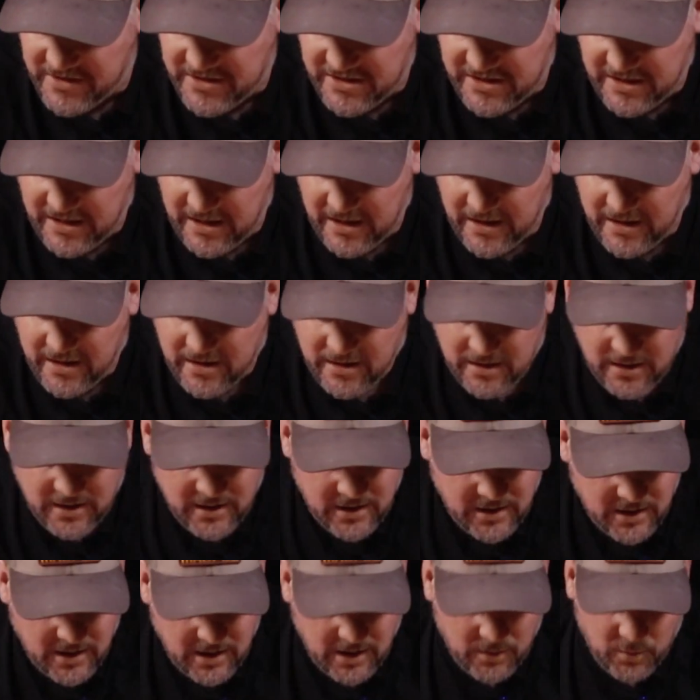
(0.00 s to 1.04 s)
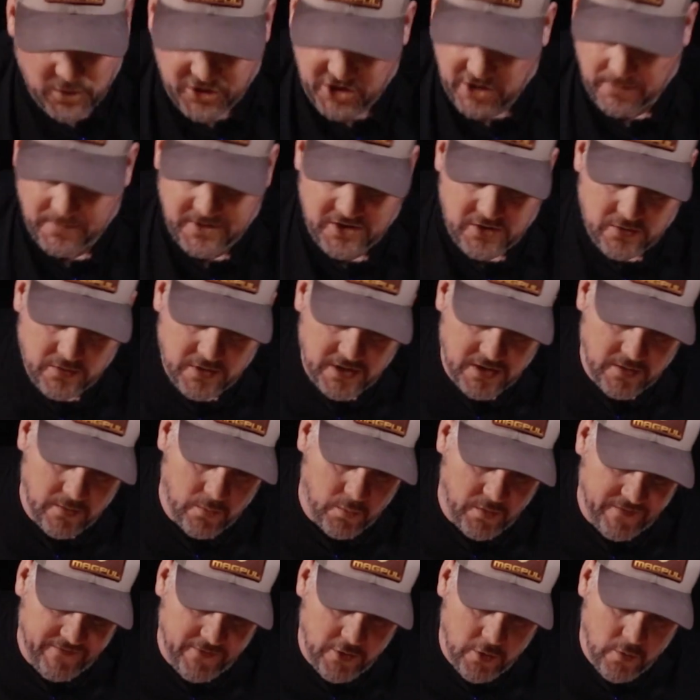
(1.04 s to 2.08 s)
Sig, which I'll be doing a
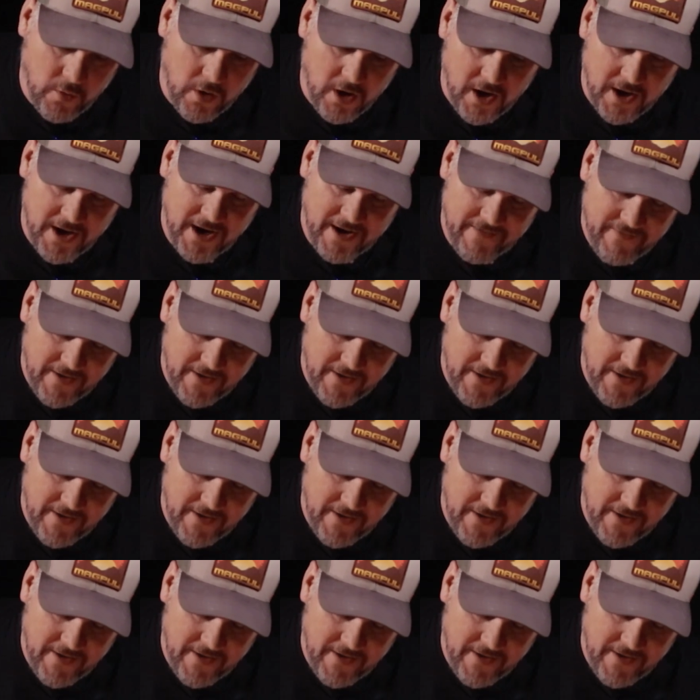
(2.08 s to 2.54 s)
review on.